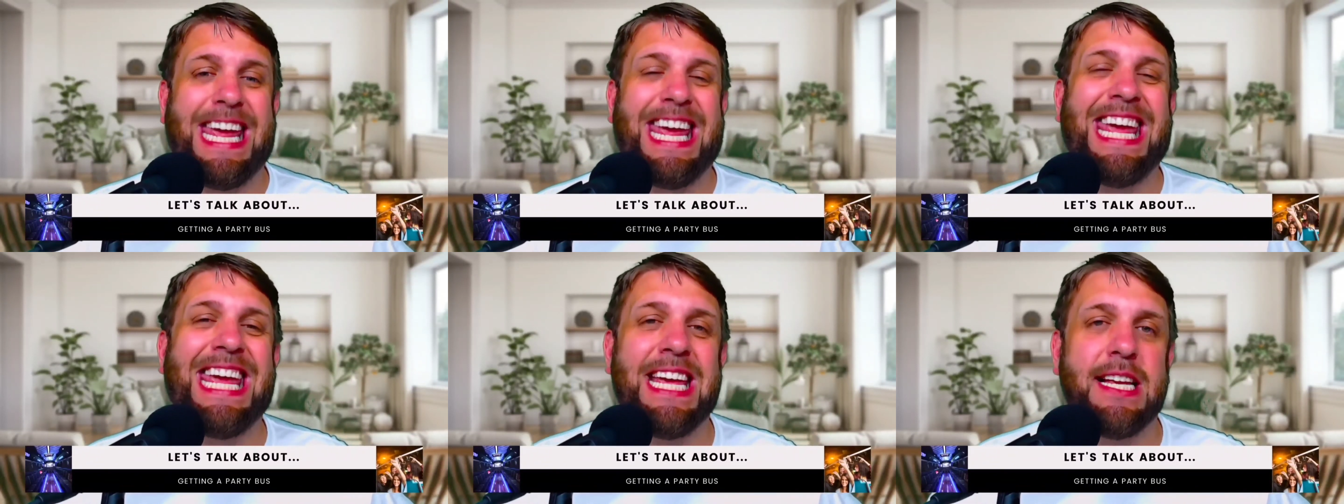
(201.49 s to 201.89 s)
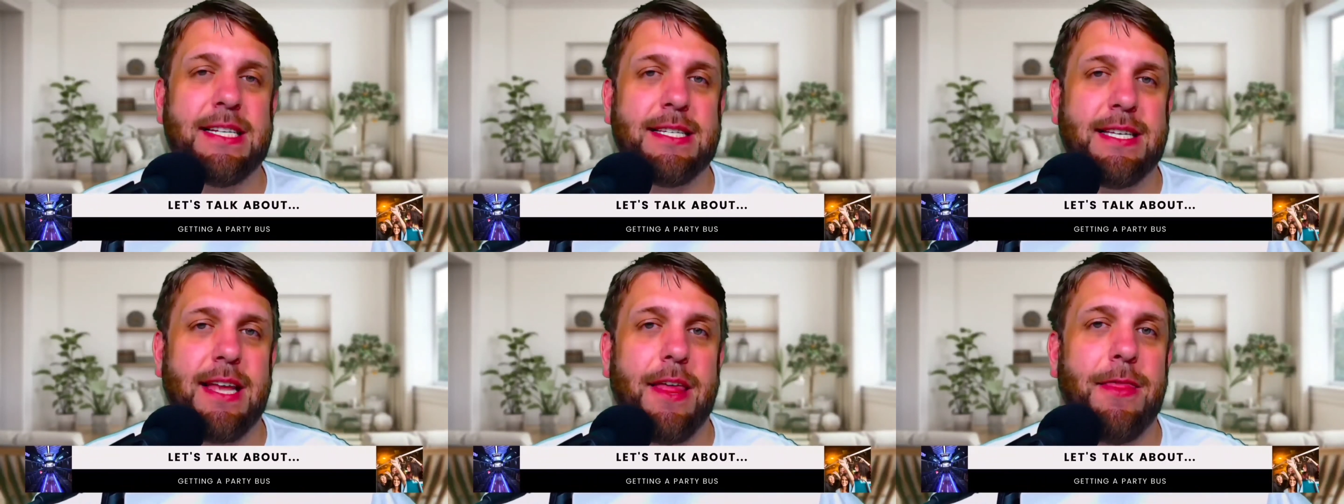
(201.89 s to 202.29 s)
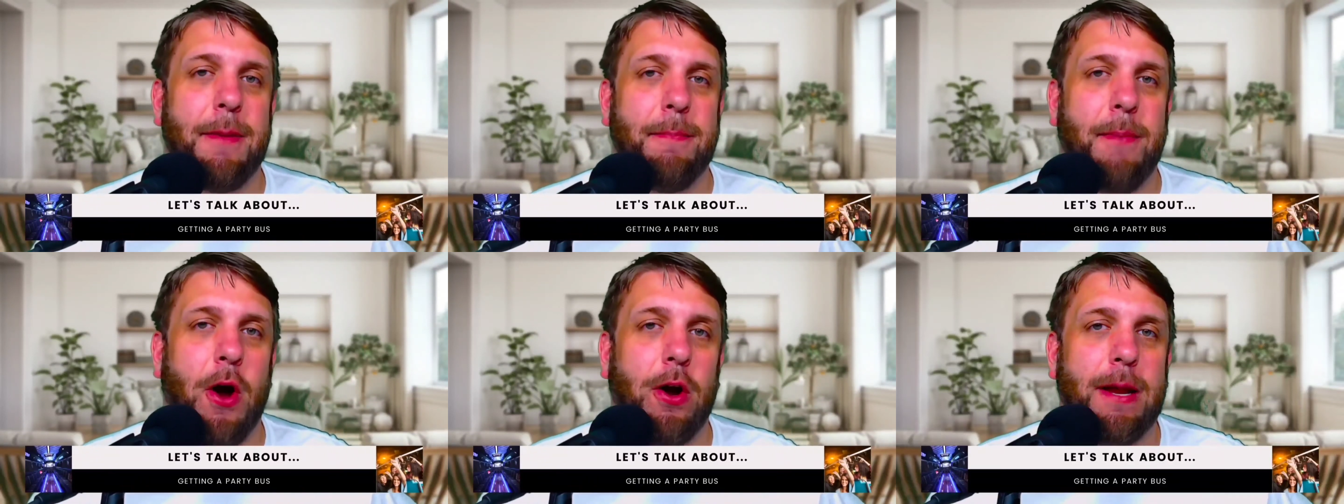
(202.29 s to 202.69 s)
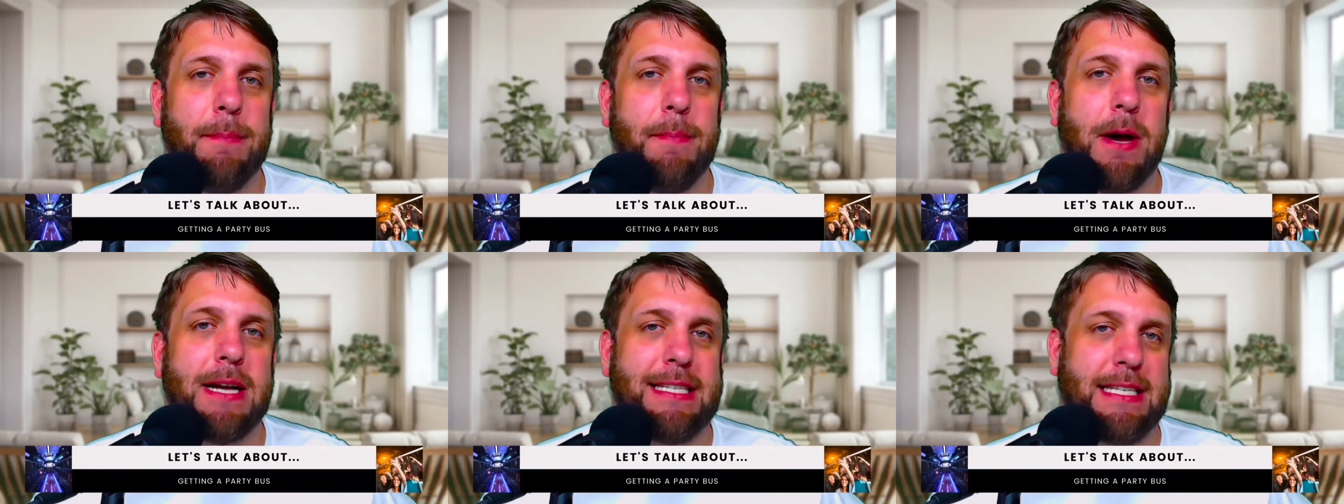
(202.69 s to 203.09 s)
is the party
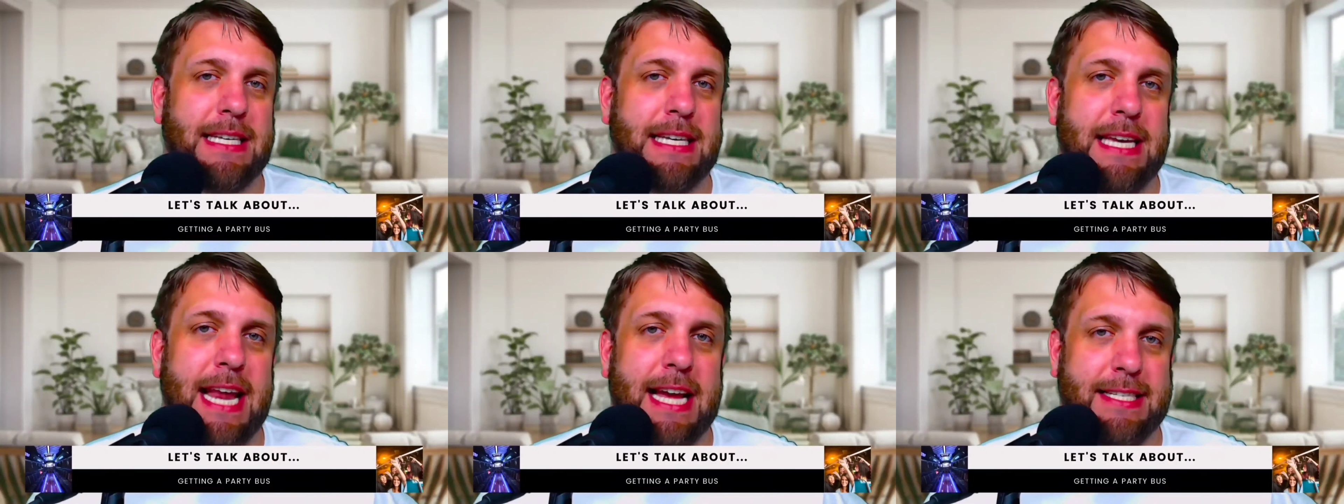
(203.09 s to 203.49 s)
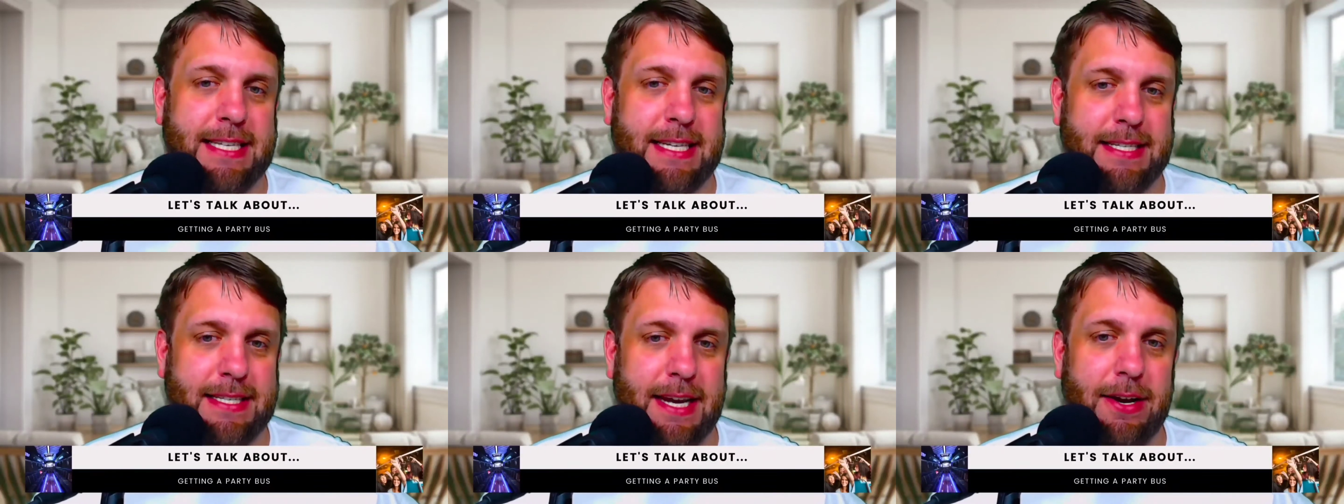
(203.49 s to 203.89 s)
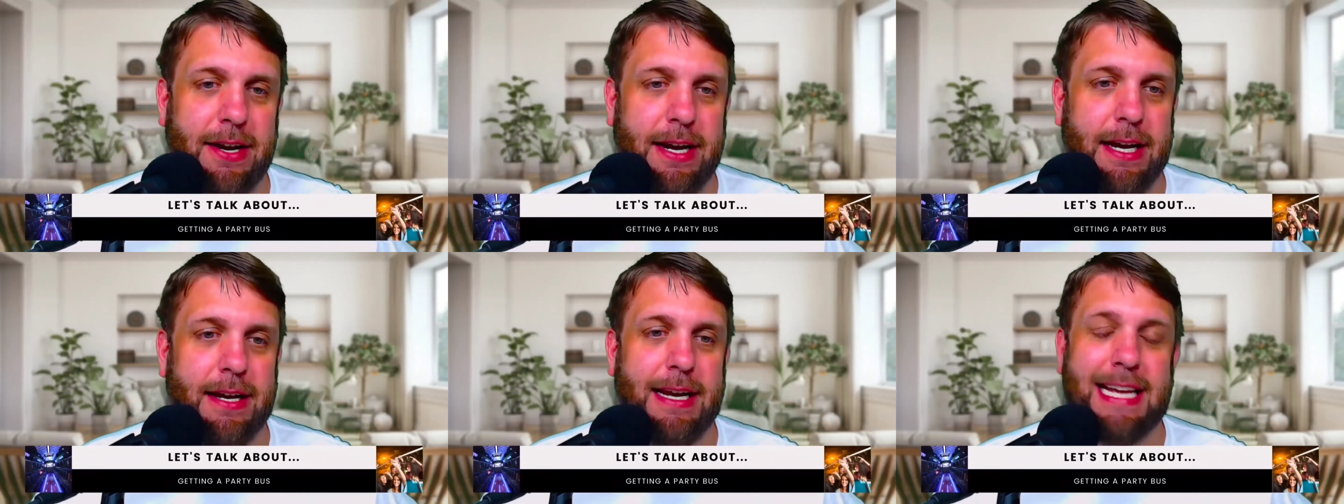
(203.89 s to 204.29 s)
bus necessary?